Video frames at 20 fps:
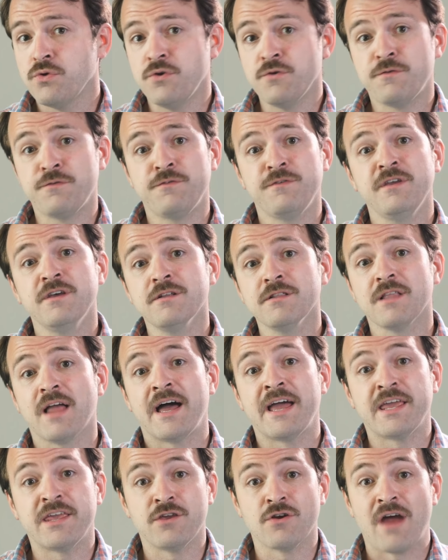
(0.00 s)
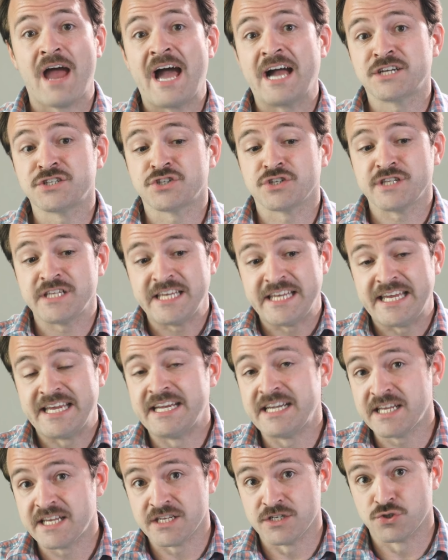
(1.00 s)
you feel like you're actually
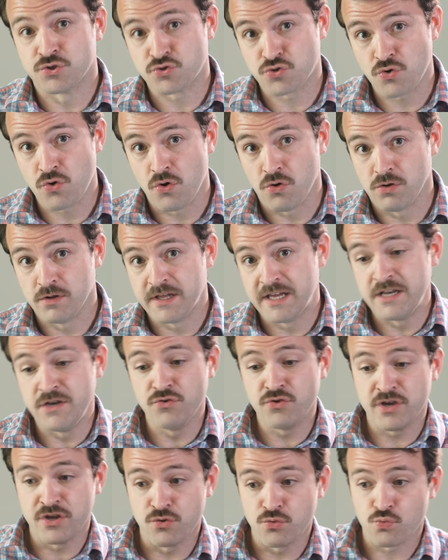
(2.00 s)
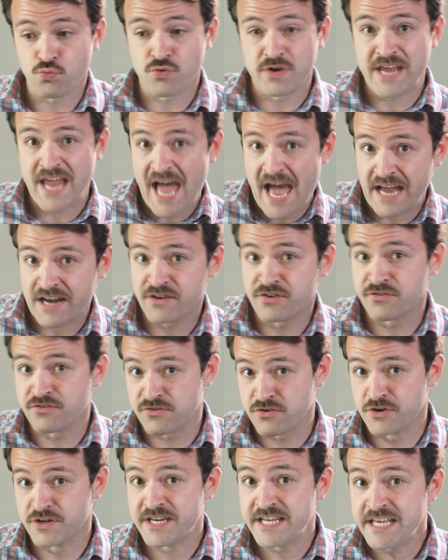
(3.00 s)
in control and you can react
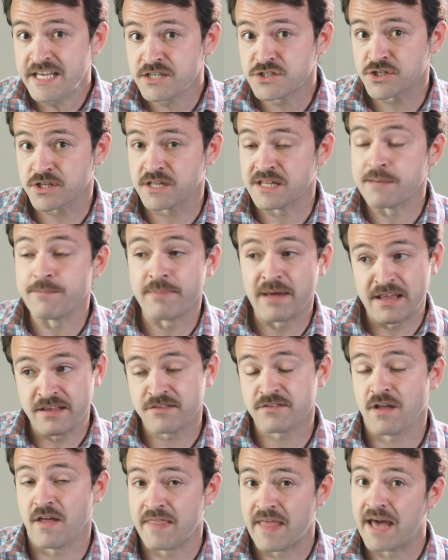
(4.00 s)
strategically based on